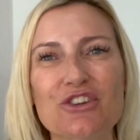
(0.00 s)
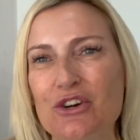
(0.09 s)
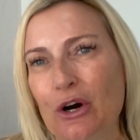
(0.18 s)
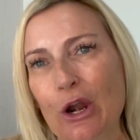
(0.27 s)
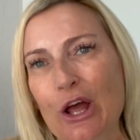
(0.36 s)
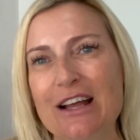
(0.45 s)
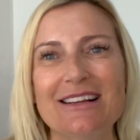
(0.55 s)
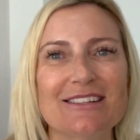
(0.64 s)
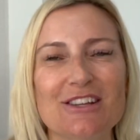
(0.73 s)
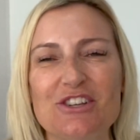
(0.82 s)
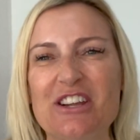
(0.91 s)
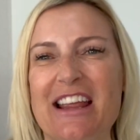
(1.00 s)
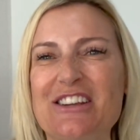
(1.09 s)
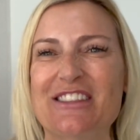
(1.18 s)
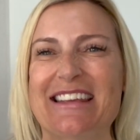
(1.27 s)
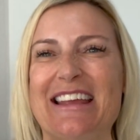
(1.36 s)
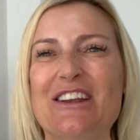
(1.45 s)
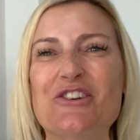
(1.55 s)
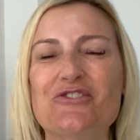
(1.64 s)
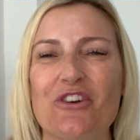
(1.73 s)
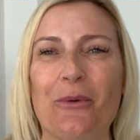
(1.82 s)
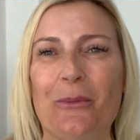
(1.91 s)
colours and change the
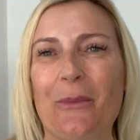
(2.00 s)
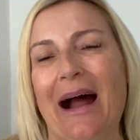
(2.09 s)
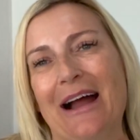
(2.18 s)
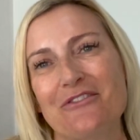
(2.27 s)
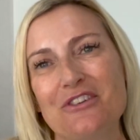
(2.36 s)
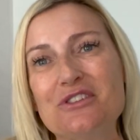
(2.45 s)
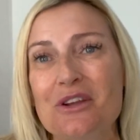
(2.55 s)
intro and what have you.